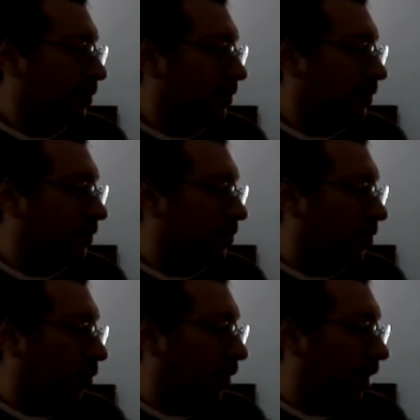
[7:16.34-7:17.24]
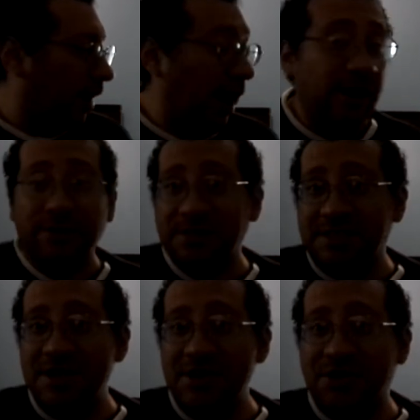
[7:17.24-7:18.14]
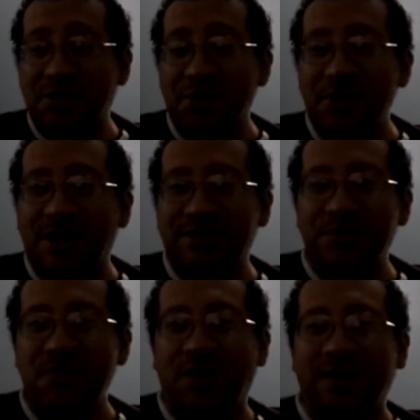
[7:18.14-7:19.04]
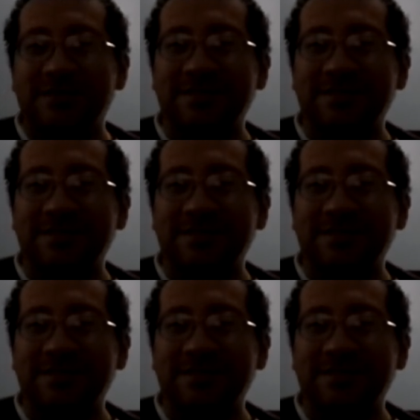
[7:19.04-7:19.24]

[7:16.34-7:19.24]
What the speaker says: So I'll continue to show you as you move on.